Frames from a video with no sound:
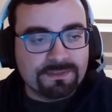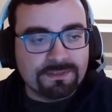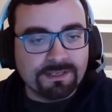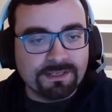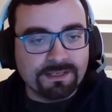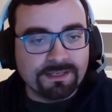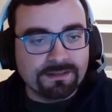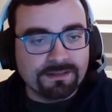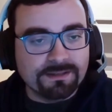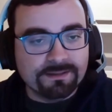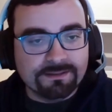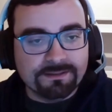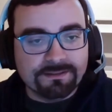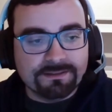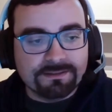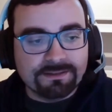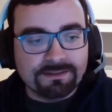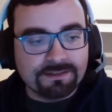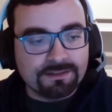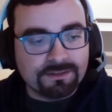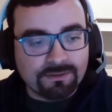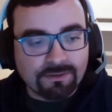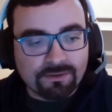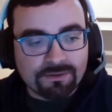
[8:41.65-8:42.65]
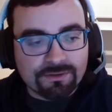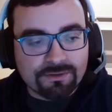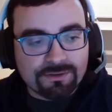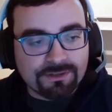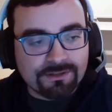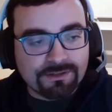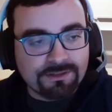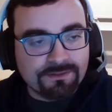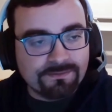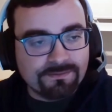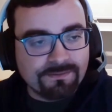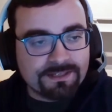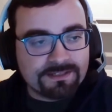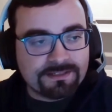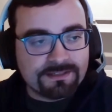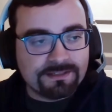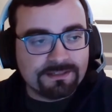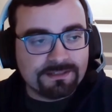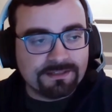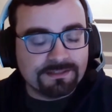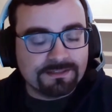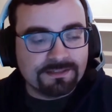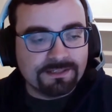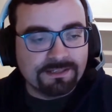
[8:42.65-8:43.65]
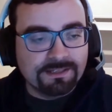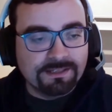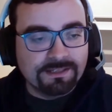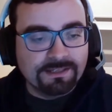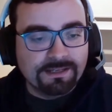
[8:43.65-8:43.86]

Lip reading: They technologically invested,